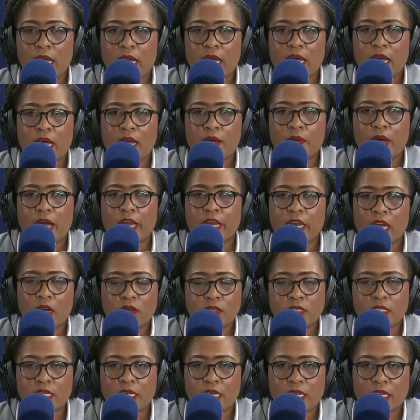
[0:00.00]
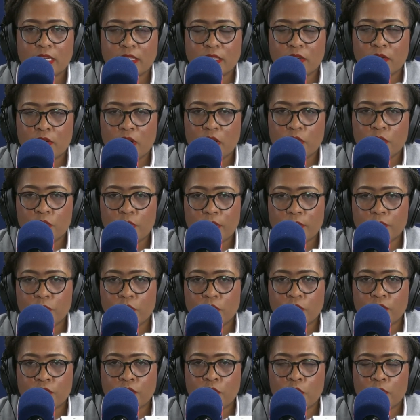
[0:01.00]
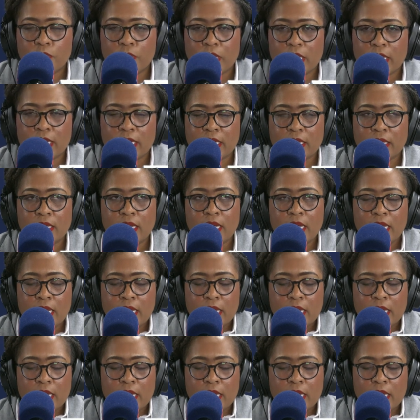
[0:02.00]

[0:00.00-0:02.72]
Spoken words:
are now selling at around 1.4 million.